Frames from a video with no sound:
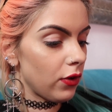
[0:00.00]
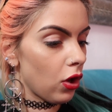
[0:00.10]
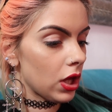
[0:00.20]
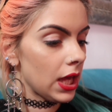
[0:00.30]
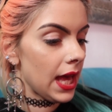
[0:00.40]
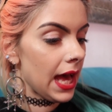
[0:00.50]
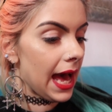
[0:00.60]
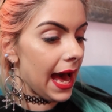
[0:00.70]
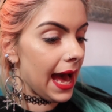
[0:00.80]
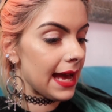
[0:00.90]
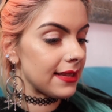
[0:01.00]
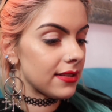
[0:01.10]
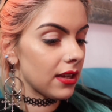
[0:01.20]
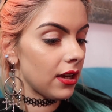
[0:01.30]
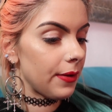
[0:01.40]
vlog,
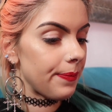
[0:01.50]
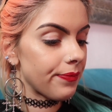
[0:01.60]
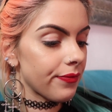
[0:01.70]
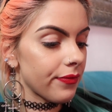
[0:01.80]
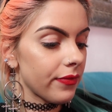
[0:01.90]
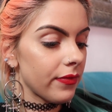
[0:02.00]
and um,